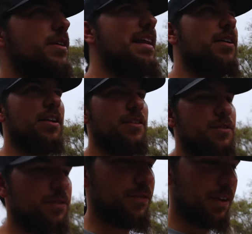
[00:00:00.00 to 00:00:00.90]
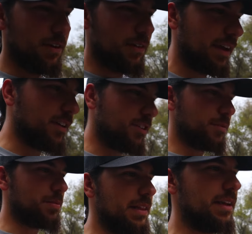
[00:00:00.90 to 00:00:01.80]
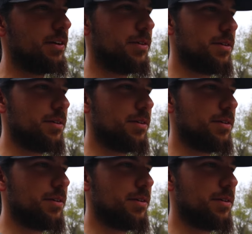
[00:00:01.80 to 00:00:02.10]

that don't even feel like it should be legal.